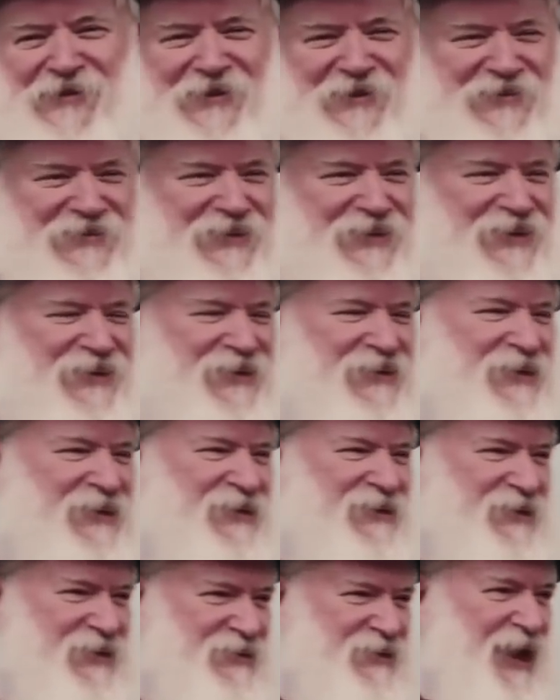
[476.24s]
because
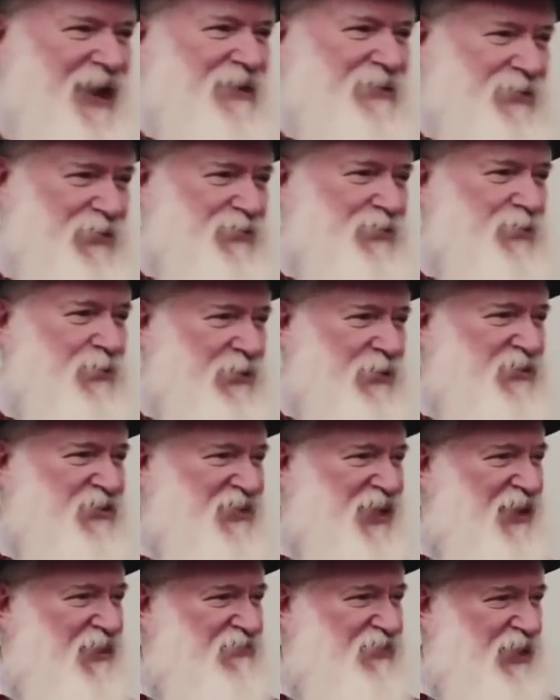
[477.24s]
the doctors couldn't
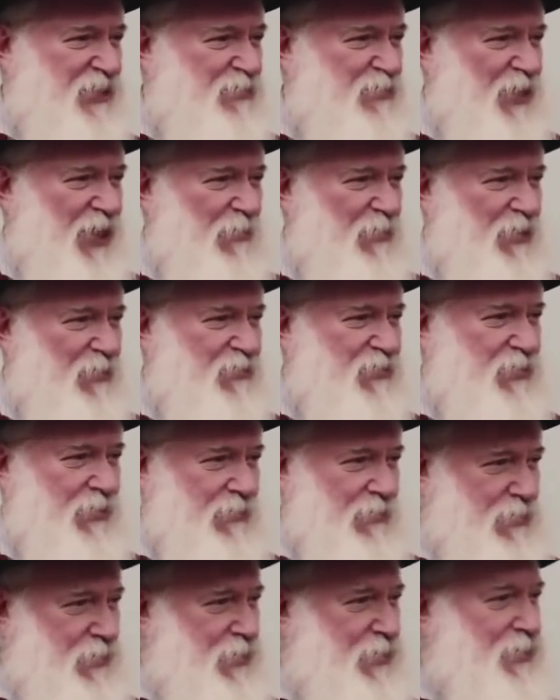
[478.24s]
solve their problem,
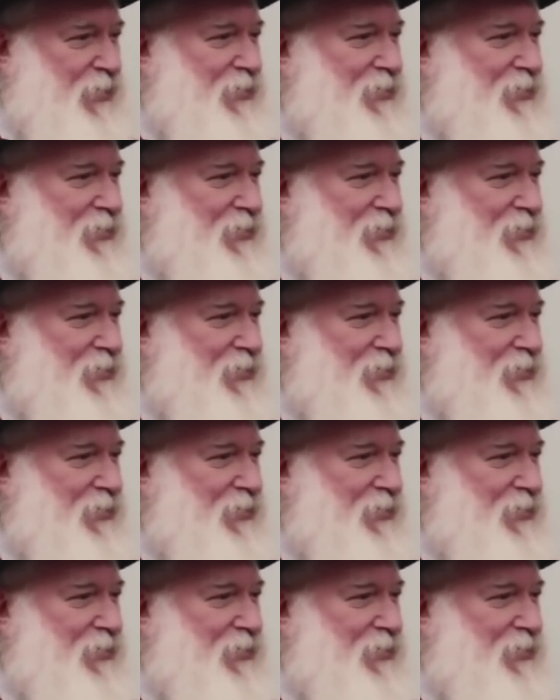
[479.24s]
so